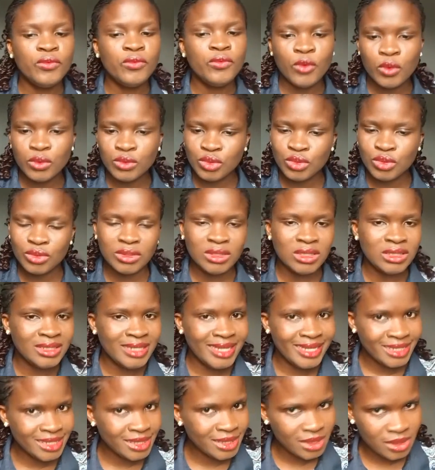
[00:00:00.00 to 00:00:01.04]
on to the
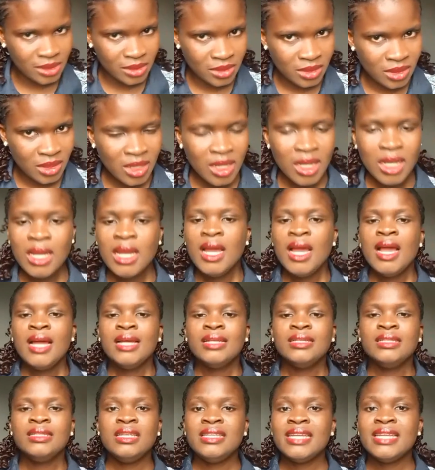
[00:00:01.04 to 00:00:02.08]
next thing,
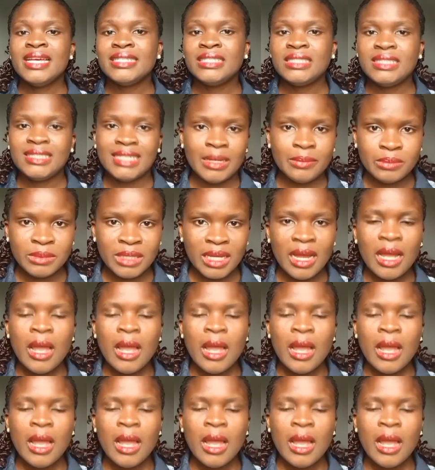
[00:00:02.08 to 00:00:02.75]
the next chapter.